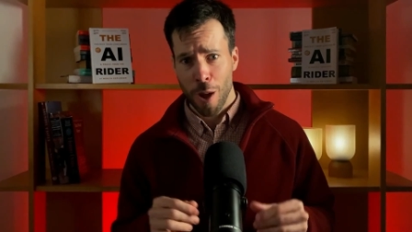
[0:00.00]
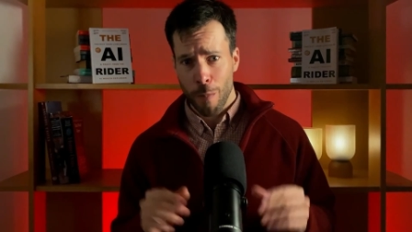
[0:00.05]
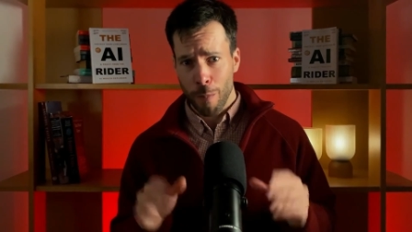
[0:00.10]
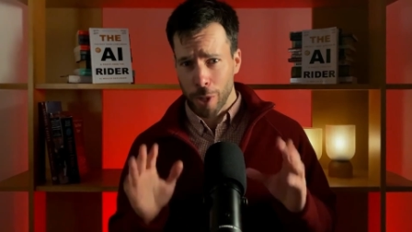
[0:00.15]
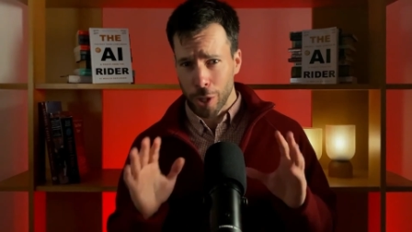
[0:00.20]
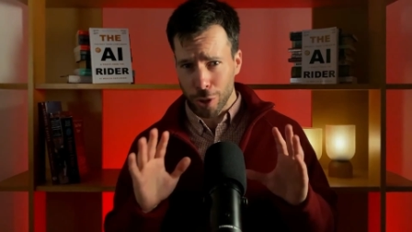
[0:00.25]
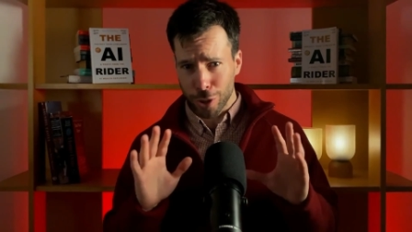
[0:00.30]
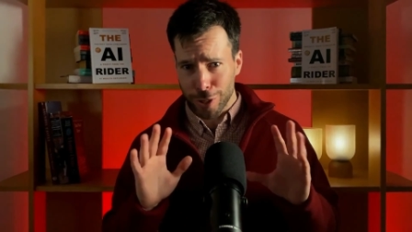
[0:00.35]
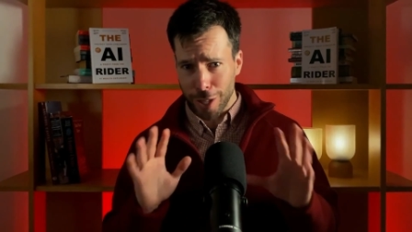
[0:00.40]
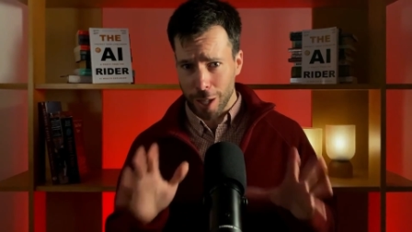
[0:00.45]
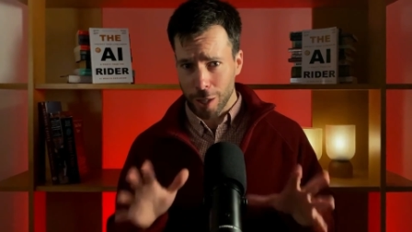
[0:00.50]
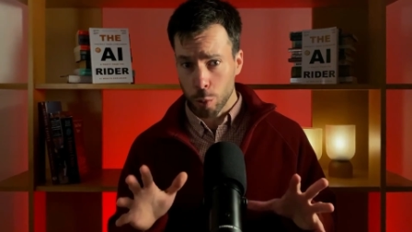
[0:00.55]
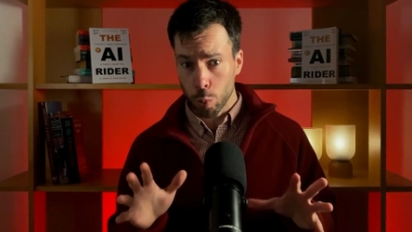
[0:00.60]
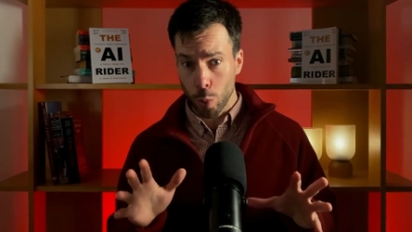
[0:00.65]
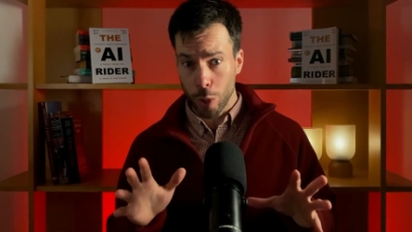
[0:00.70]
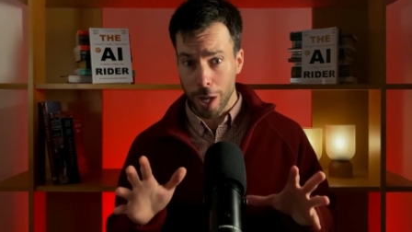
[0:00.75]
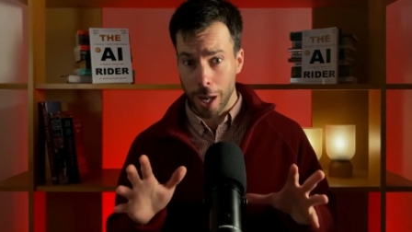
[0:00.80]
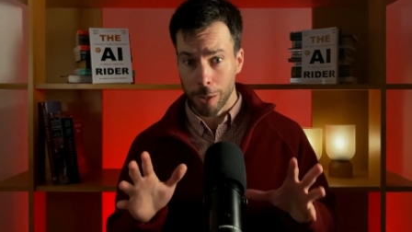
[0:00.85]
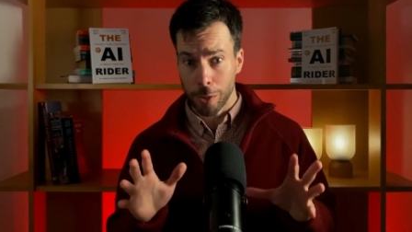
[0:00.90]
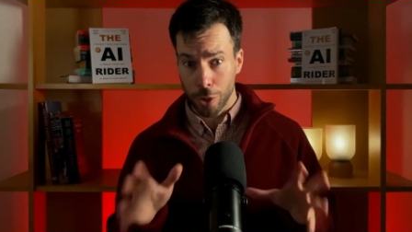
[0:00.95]
because that's
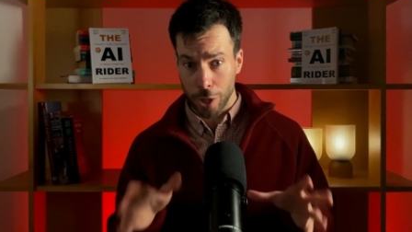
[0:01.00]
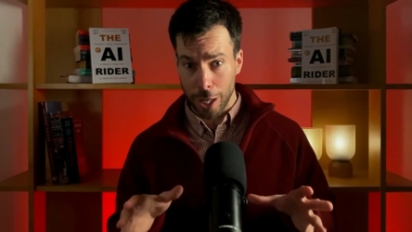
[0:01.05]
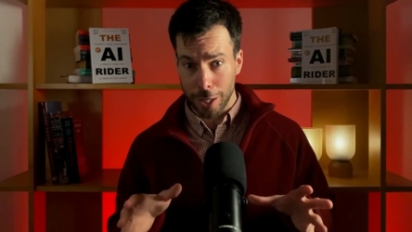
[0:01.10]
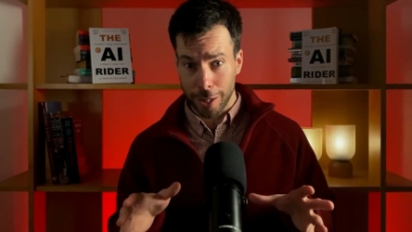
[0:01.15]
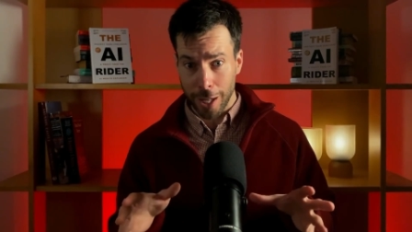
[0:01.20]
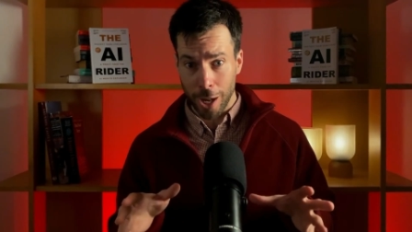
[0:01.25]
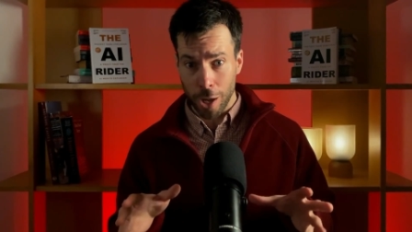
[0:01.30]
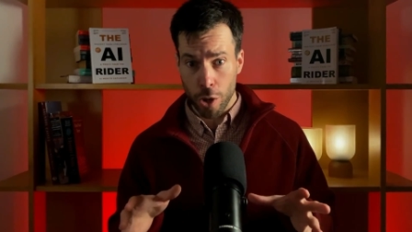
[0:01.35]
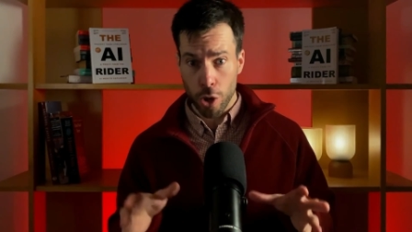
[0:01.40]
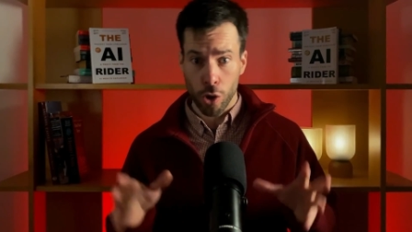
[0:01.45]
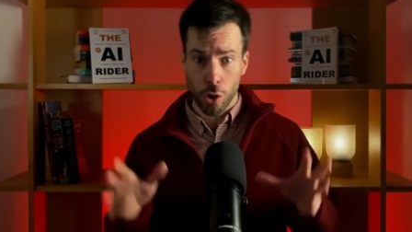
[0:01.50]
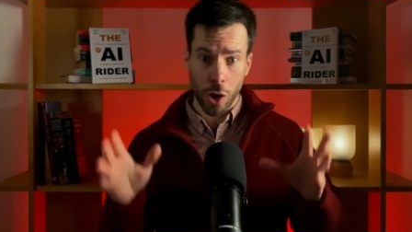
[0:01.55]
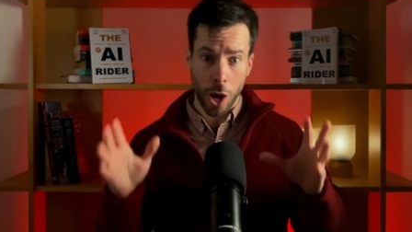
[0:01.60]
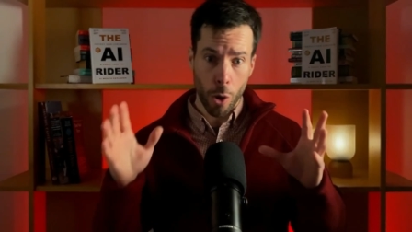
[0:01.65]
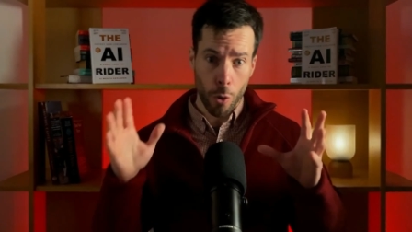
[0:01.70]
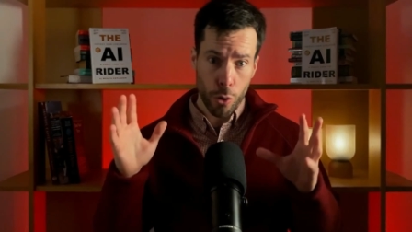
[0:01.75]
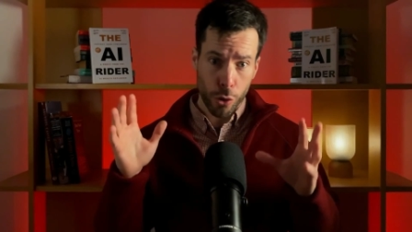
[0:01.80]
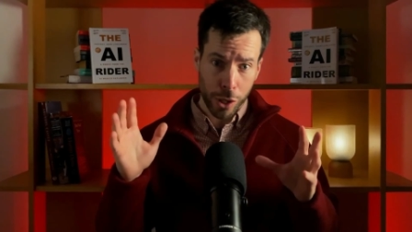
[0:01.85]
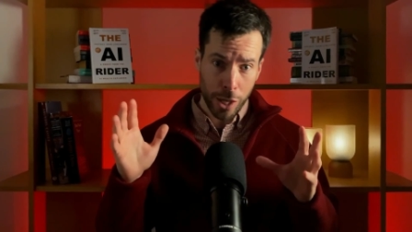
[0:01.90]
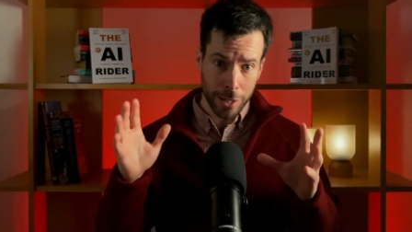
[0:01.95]
when I'm gonna tell you how
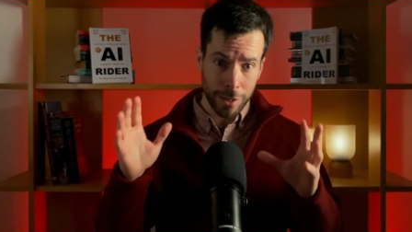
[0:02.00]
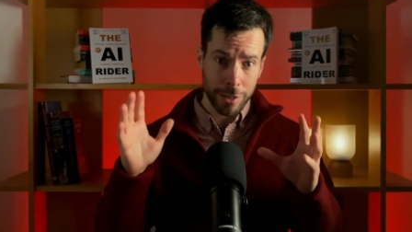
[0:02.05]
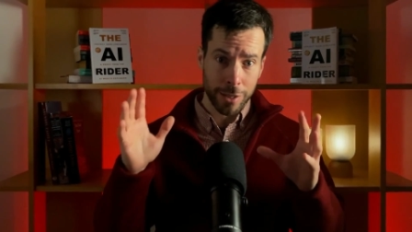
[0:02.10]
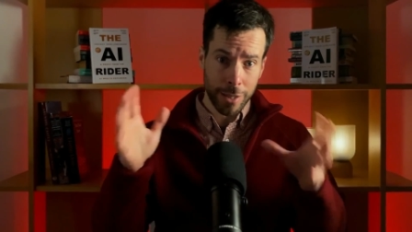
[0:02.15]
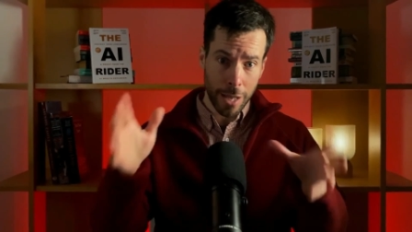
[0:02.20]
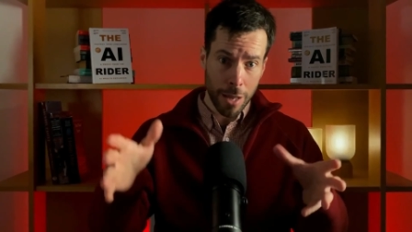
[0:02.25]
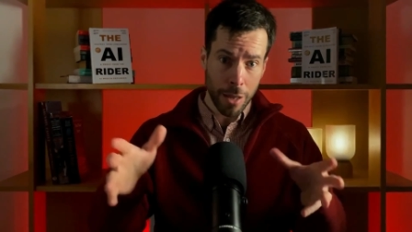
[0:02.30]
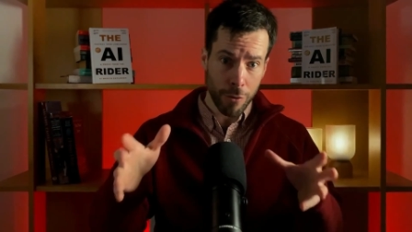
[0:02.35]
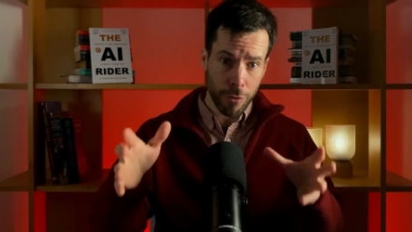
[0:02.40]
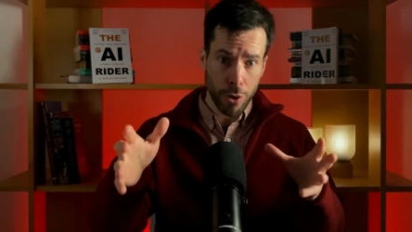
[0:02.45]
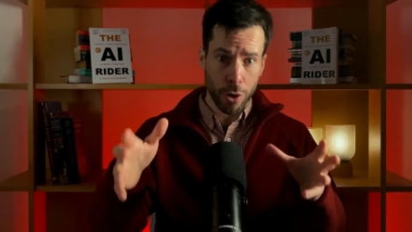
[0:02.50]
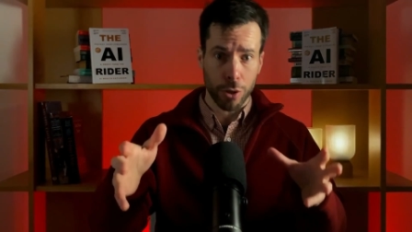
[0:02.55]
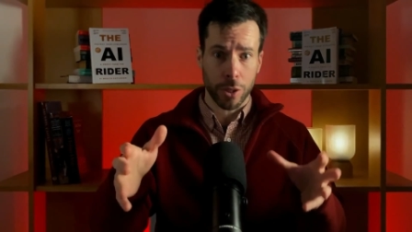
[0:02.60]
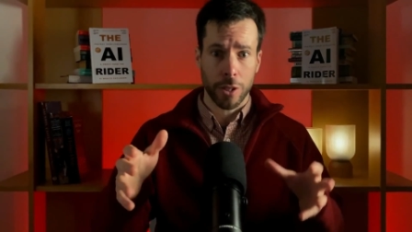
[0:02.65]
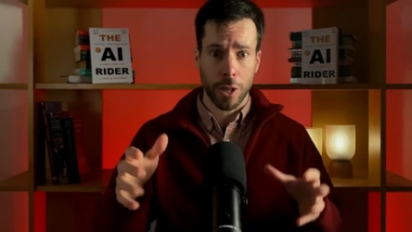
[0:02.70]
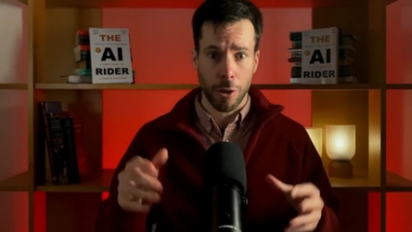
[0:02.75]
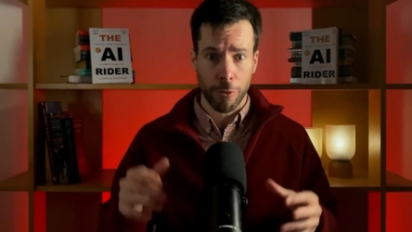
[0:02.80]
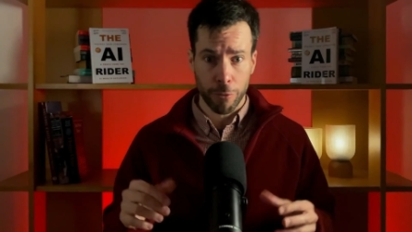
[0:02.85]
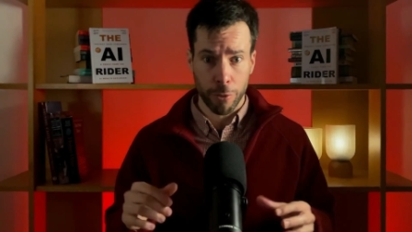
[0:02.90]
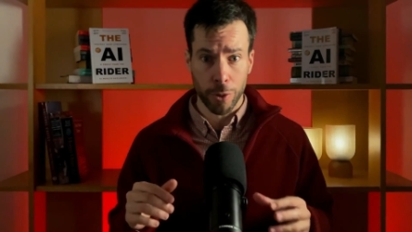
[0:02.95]
you can save
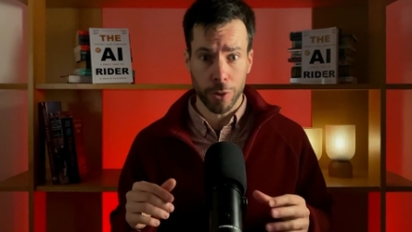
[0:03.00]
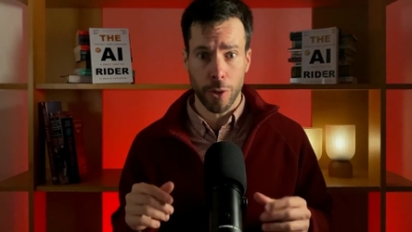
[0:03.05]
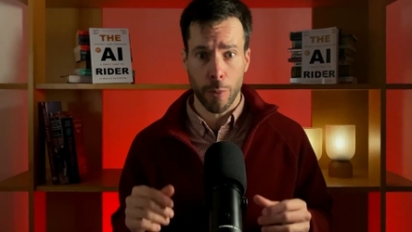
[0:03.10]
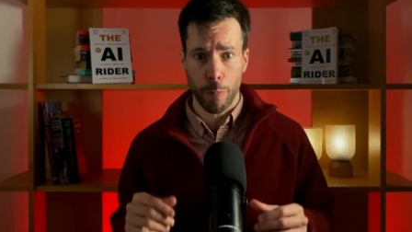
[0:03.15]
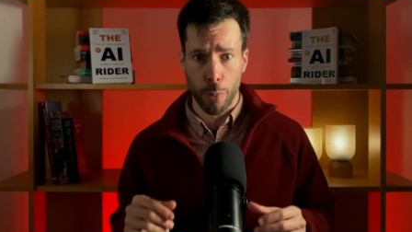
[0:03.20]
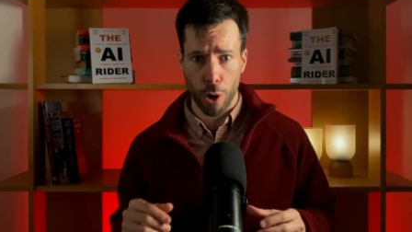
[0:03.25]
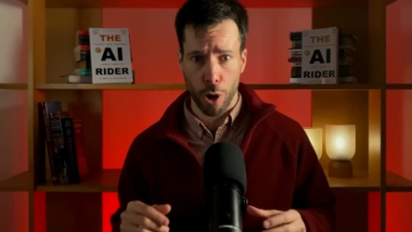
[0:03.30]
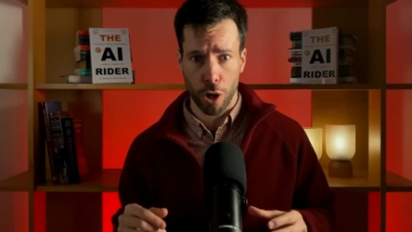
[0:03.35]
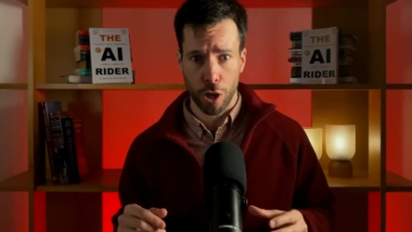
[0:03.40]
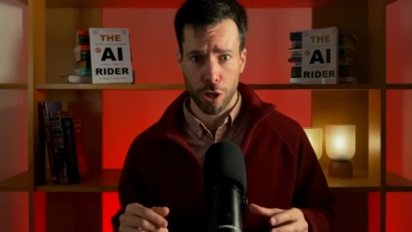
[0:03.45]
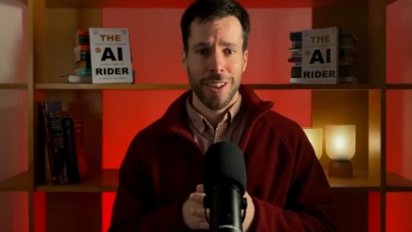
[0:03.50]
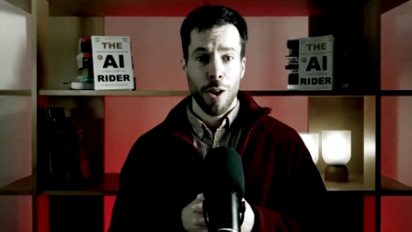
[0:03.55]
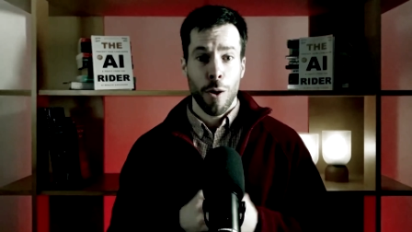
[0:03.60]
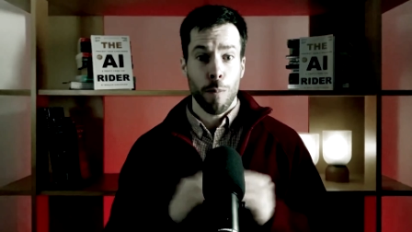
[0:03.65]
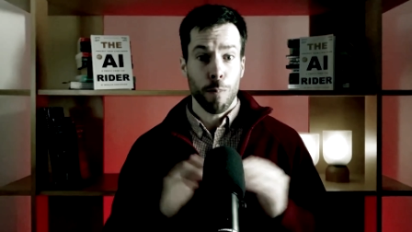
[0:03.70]
yourself from the purge.